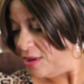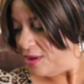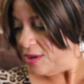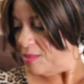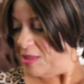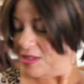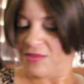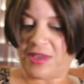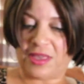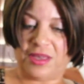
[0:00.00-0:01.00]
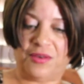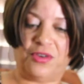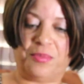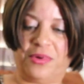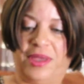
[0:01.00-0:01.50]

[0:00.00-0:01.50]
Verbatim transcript: let me see if I can cover up her